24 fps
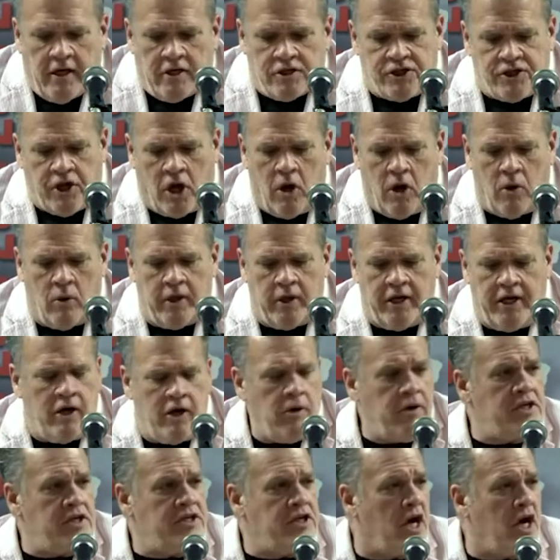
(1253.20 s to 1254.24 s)
So
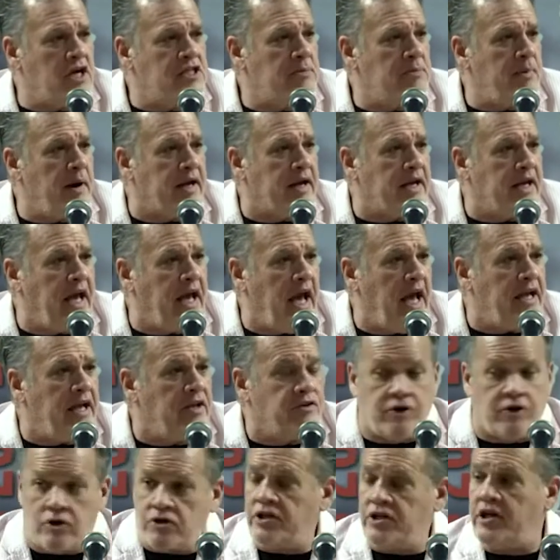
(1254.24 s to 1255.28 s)
here he talks about a
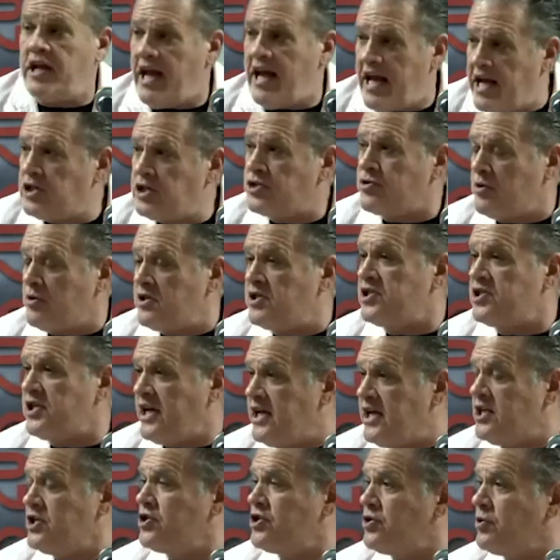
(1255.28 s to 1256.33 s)
gate. There's an entrance
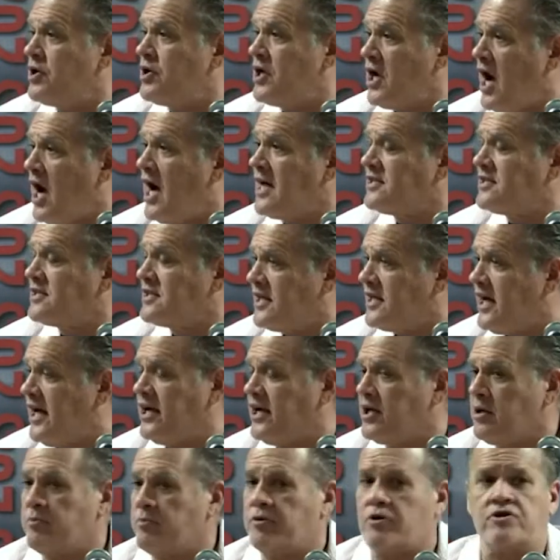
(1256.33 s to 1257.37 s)
into God's
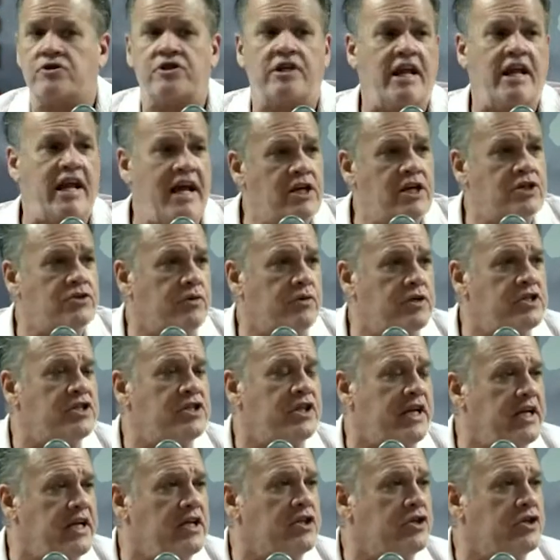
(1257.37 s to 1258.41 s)
kingdom. There's an entrance
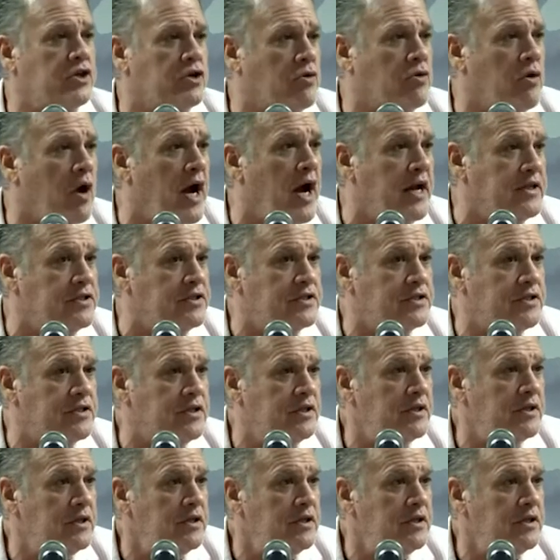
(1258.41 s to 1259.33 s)
into Christ.